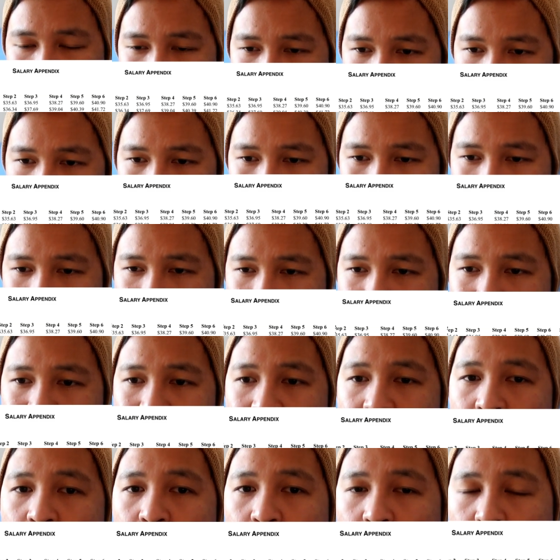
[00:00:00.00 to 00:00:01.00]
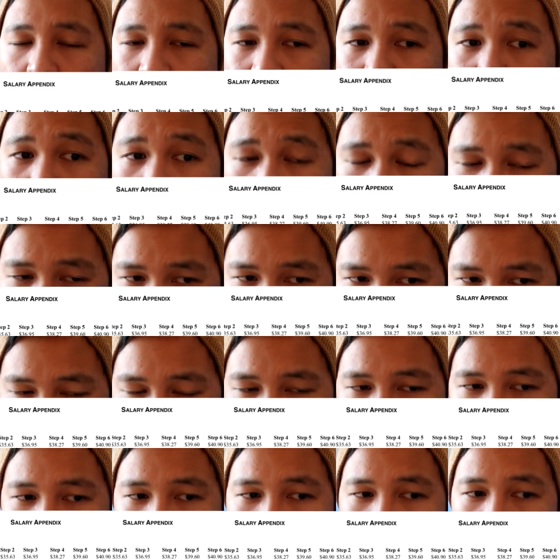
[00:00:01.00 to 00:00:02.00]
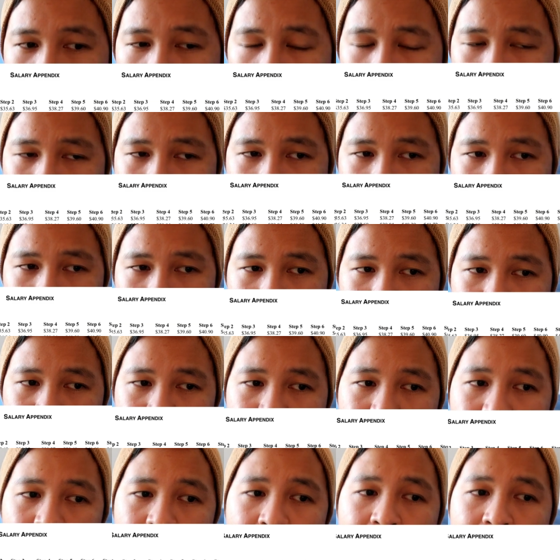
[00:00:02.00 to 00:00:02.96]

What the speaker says: hours or equivalent to 1 year,